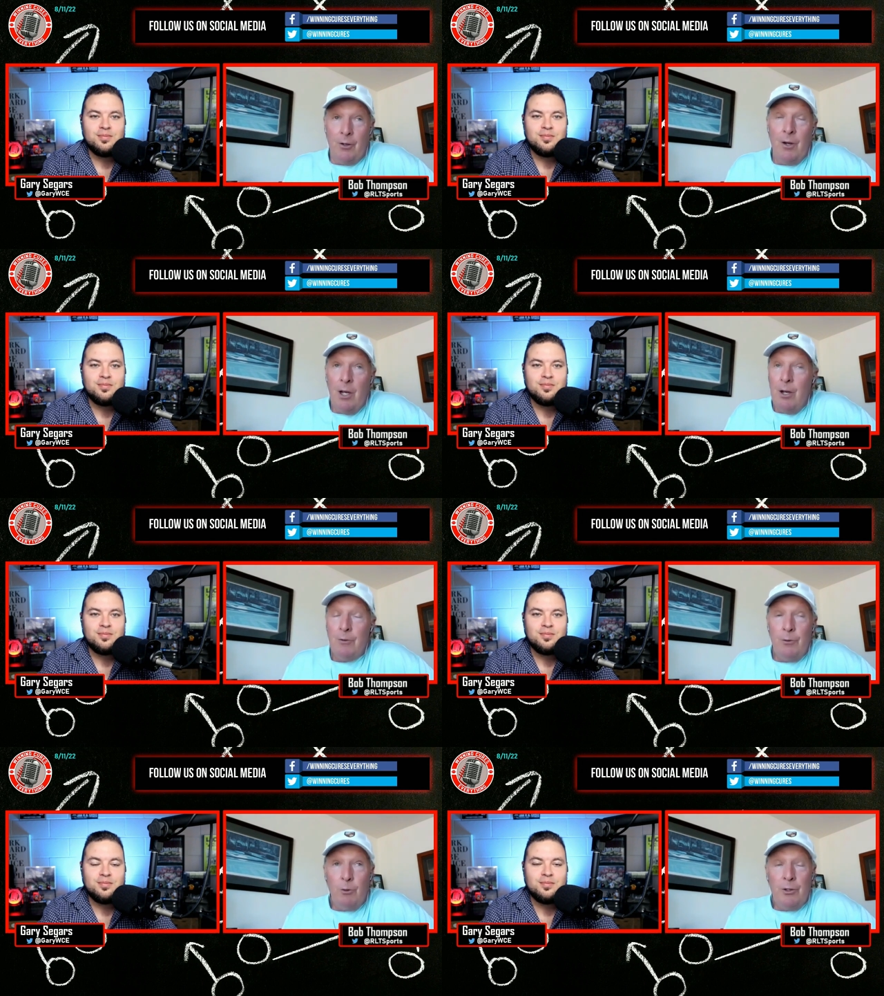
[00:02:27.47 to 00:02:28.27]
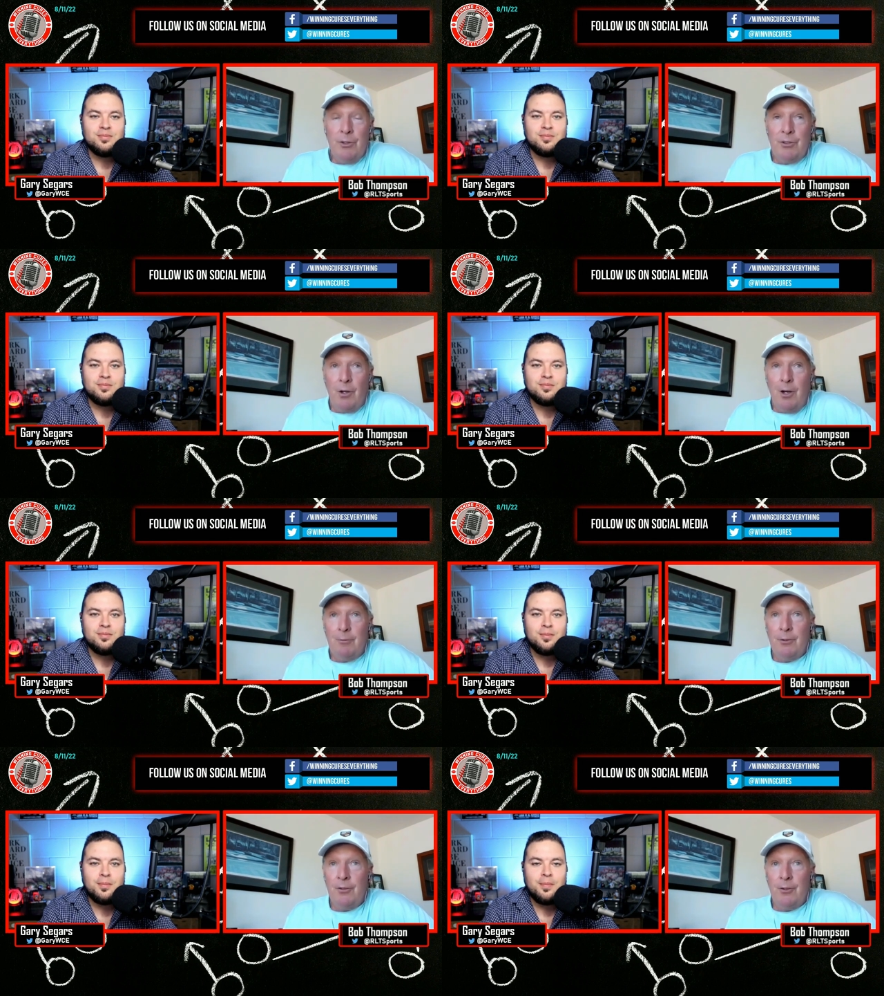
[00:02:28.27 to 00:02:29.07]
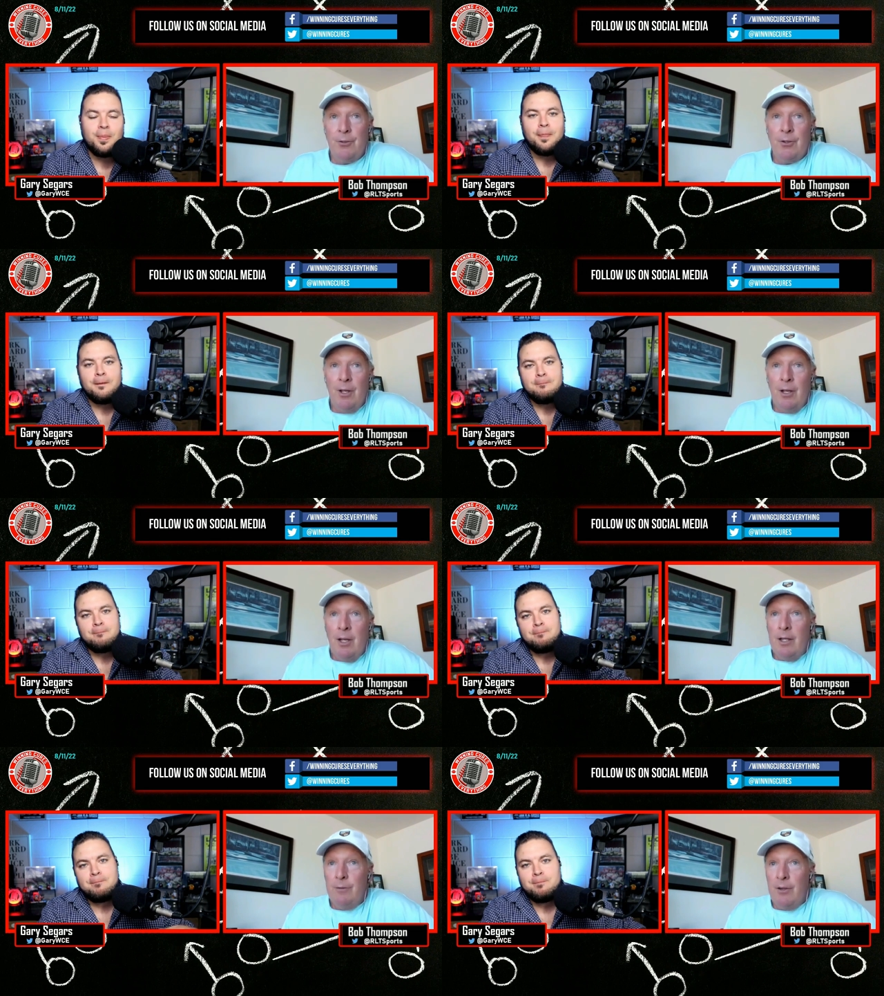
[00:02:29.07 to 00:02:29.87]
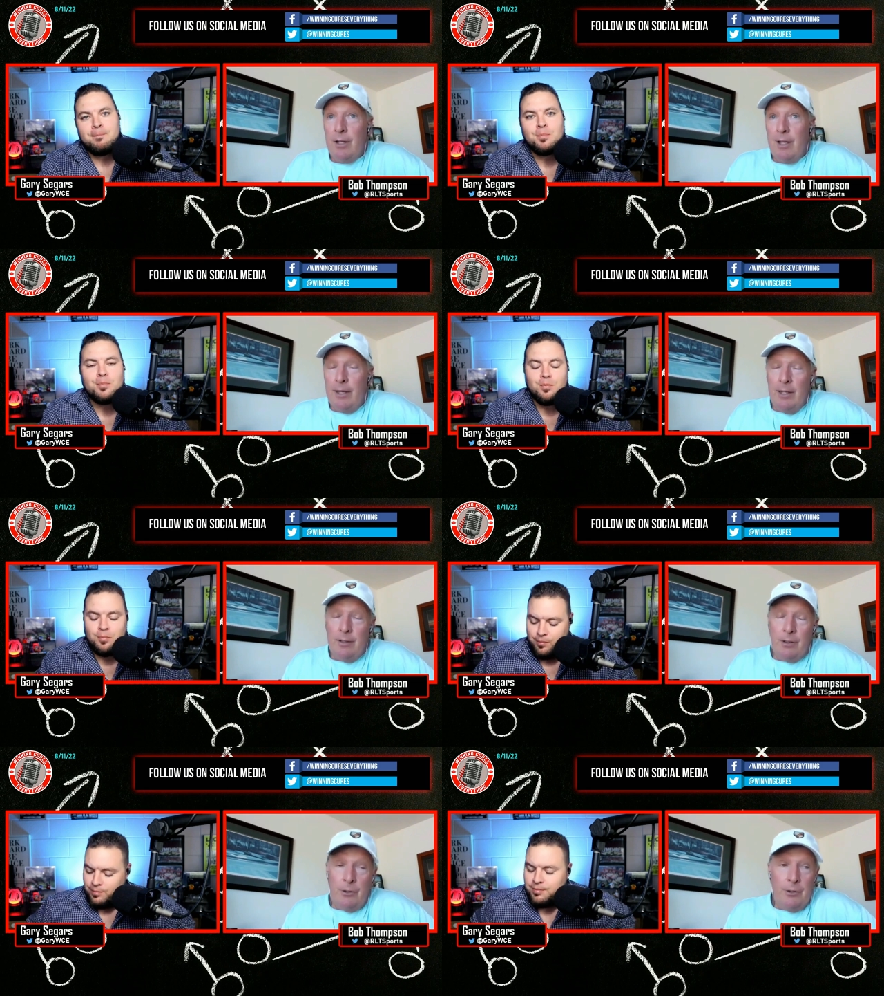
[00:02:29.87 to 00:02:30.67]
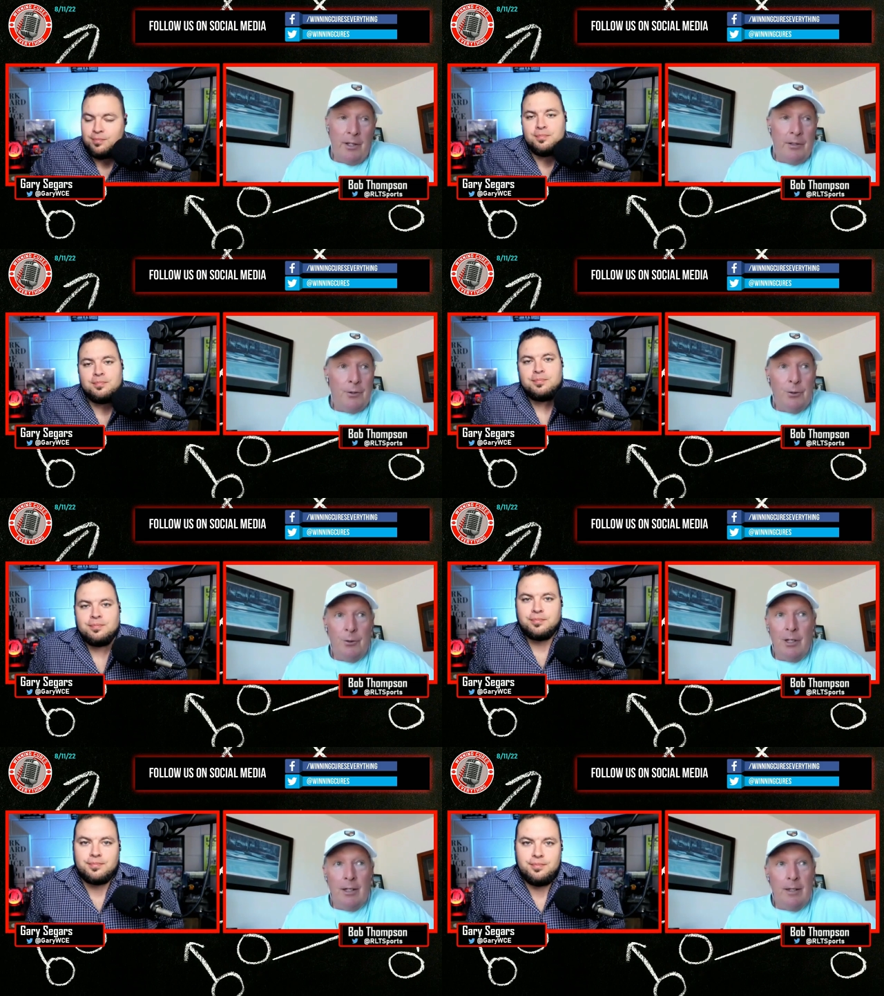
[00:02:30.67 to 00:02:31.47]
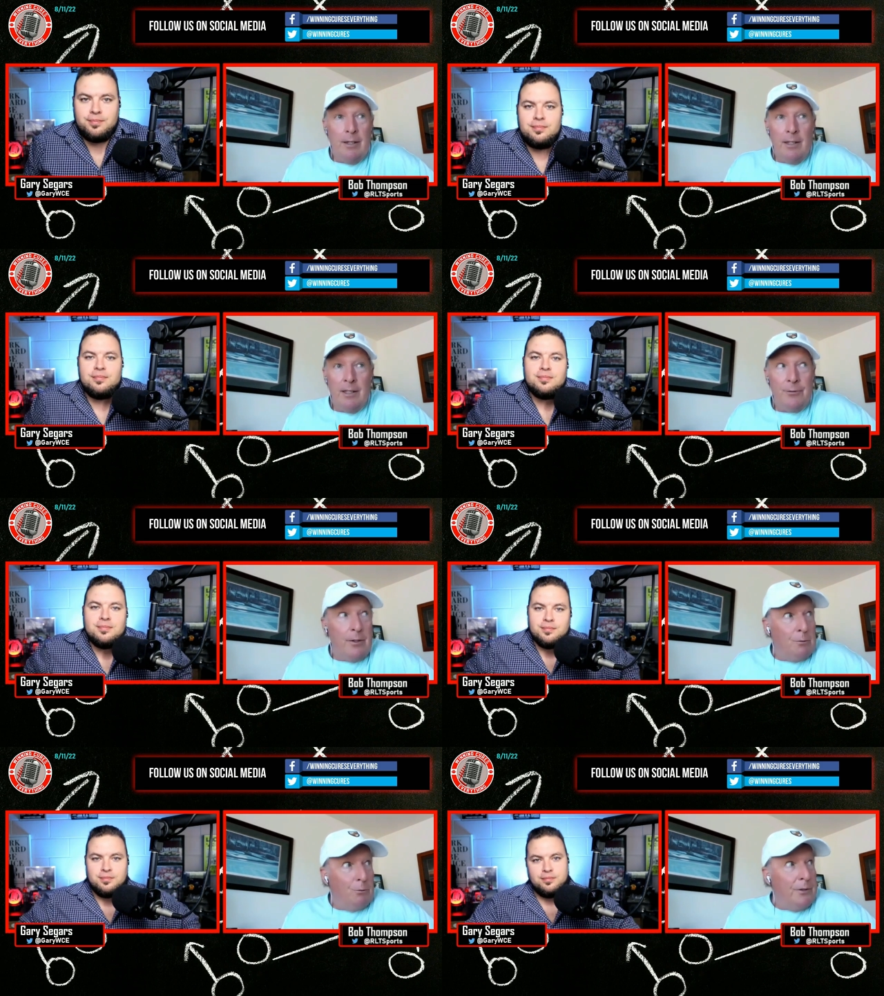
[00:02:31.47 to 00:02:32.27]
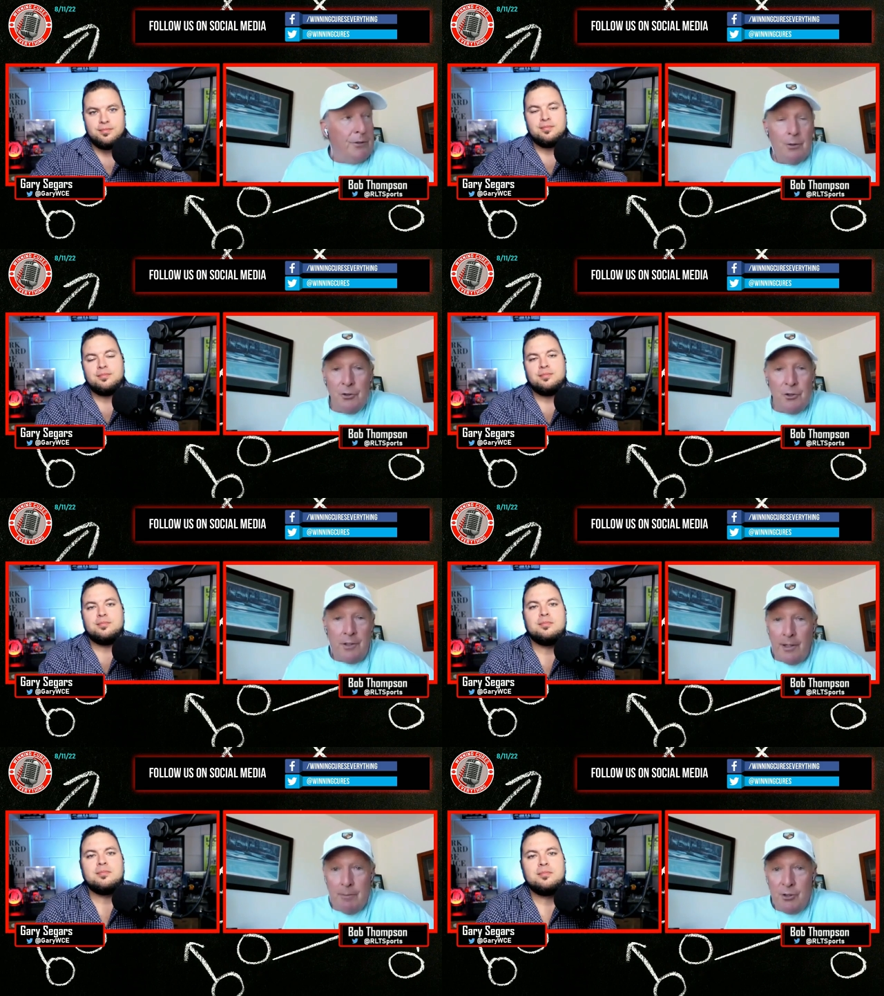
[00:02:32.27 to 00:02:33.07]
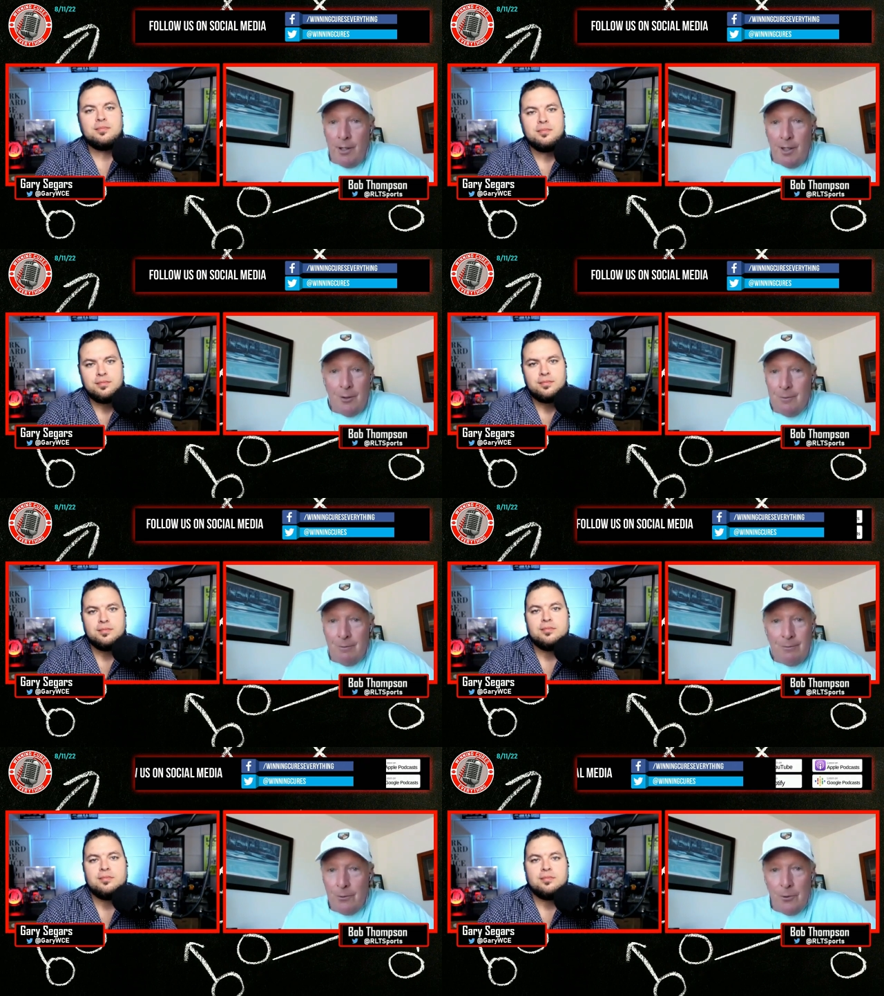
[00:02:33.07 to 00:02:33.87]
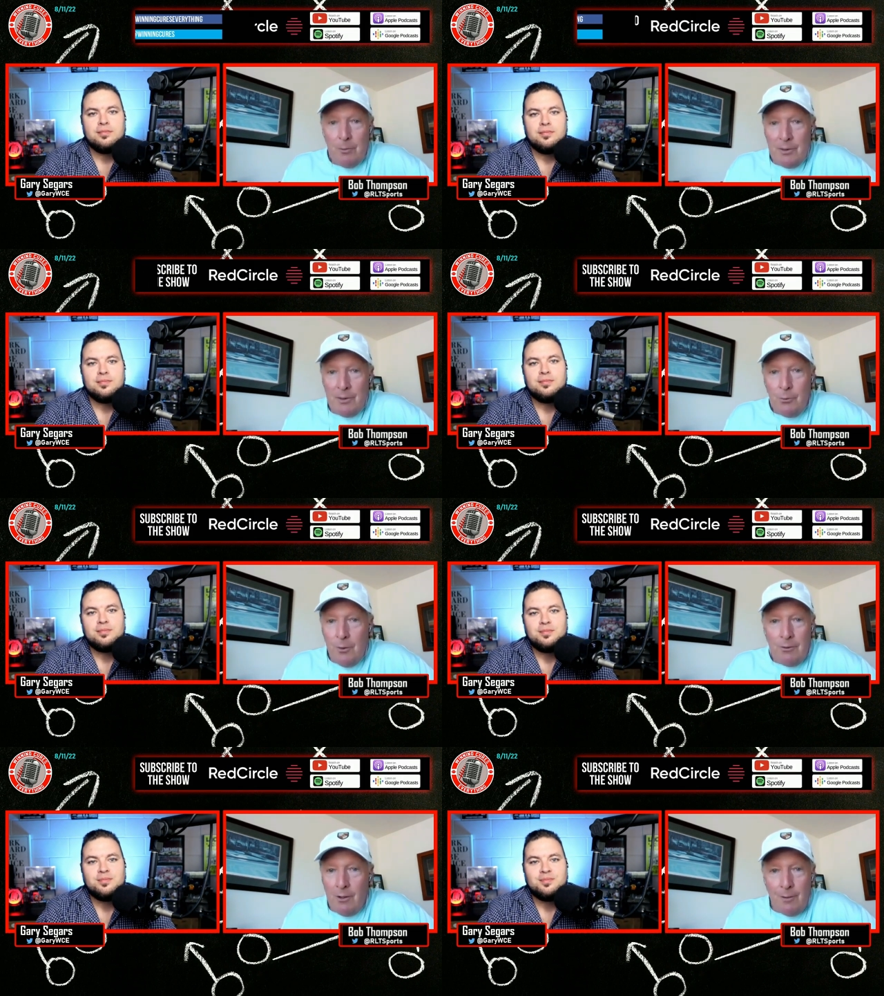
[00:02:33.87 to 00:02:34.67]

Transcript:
Speaker 1: You know, for one of these conferences, if they got in, could they do a NFL red zone type channel for the Big 12